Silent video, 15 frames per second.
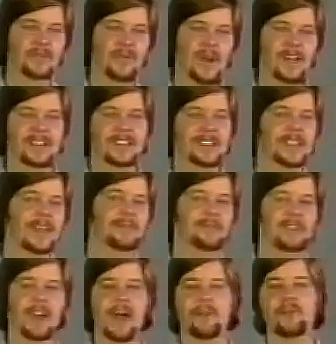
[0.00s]
while at the same
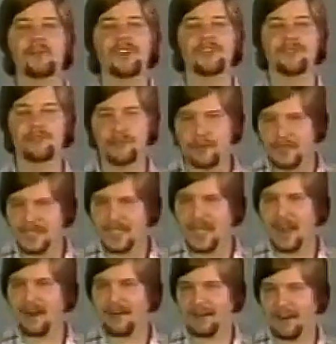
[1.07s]
time reinforcing
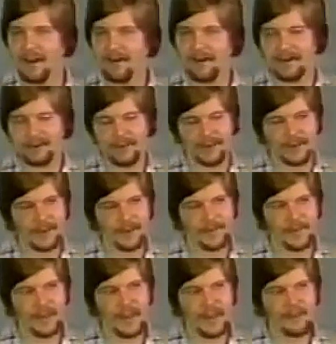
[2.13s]
our character.
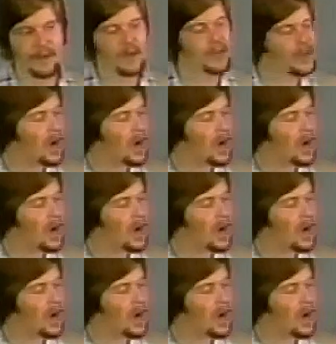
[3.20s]
But